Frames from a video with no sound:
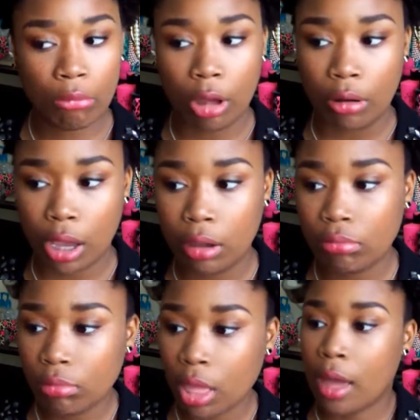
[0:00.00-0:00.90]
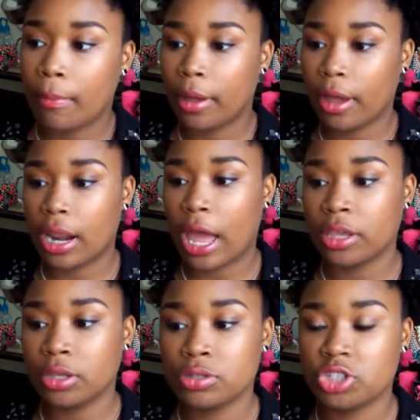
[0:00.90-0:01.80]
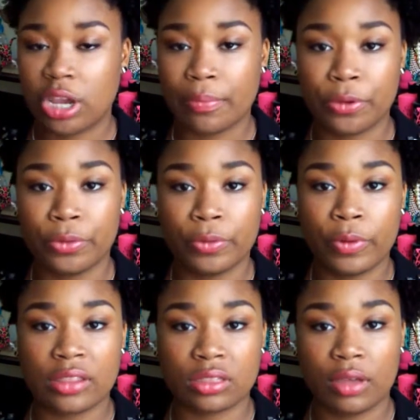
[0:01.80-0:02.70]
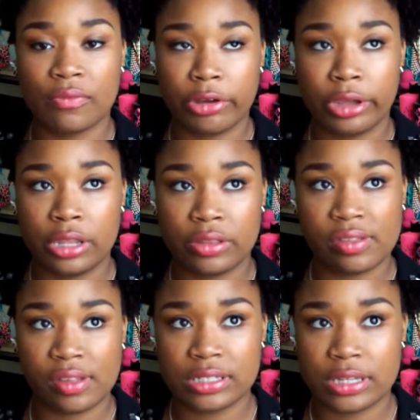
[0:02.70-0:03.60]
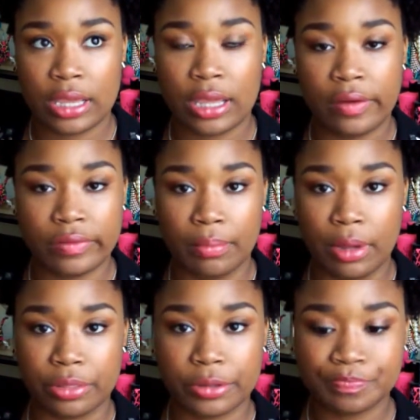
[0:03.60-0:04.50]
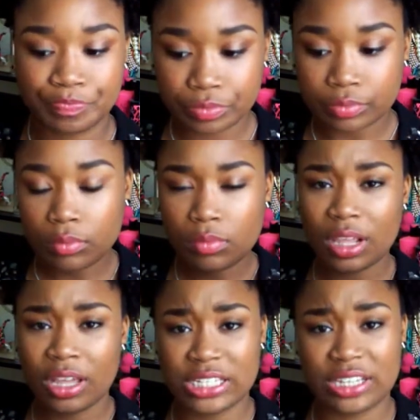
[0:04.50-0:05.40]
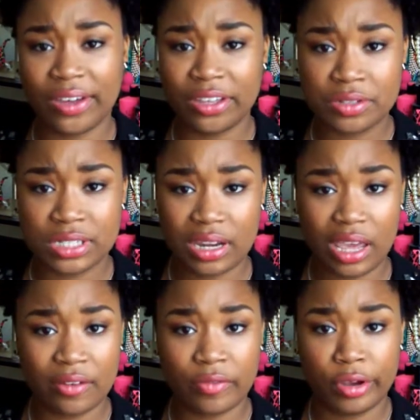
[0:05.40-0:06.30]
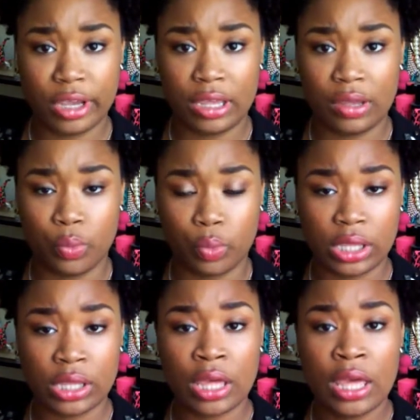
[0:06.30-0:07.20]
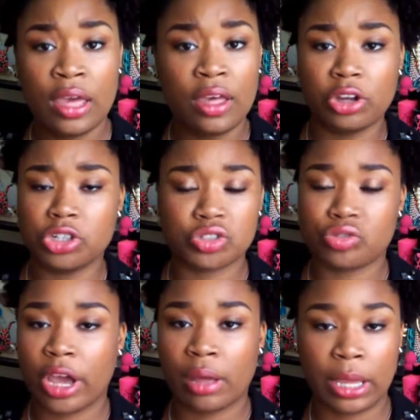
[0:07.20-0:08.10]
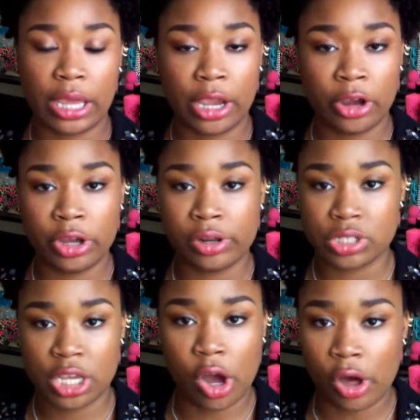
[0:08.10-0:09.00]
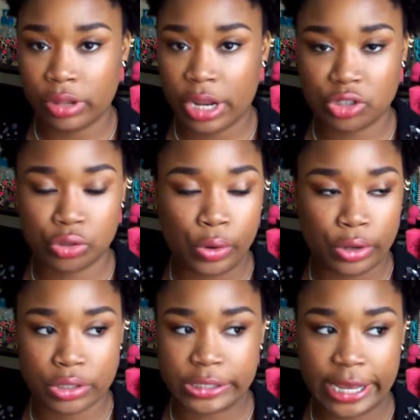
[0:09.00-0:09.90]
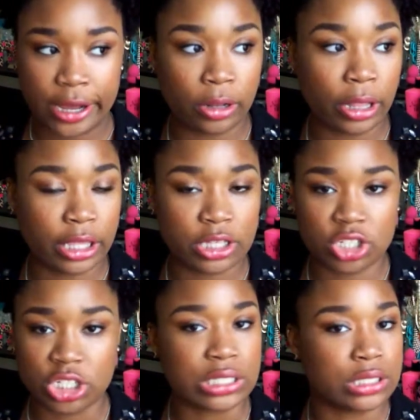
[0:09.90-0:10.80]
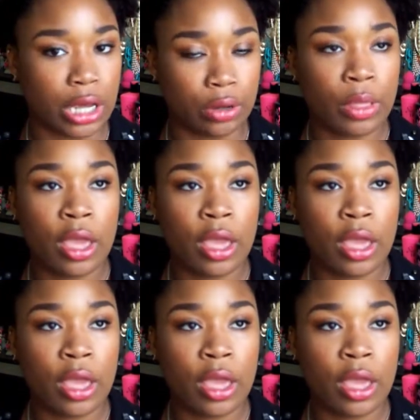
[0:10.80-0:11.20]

Okay. But I use shampoo at the very end Sunday of the month. Because if I use it every week, it'll just dry out my hair. It'll take all the natural oils out. Like, it's just, no.